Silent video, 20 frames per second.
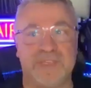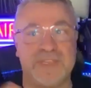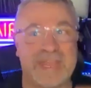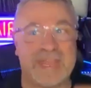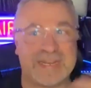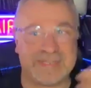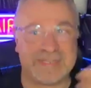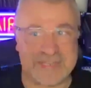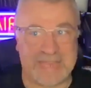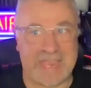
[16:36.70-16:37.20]
in
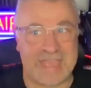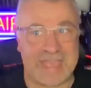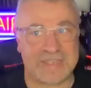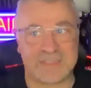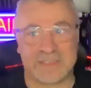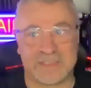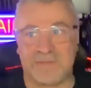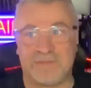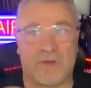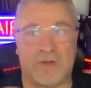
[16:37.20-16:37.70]
that
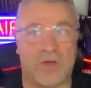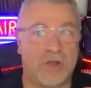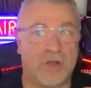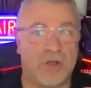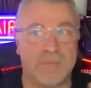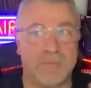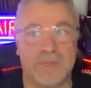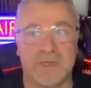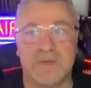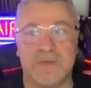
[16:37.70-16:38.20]
dance
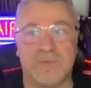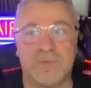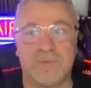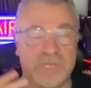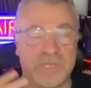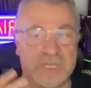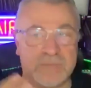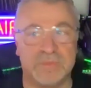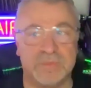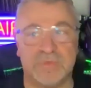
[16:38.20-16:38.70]
environment
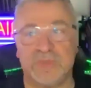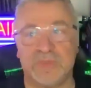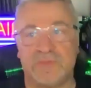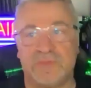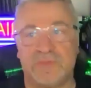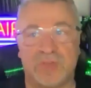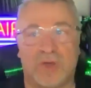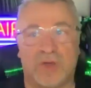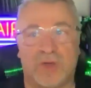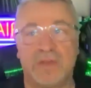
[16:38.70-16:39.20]
really
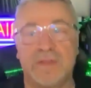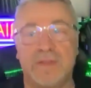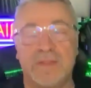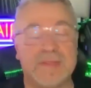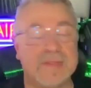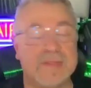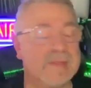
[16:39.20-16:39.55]
moved on.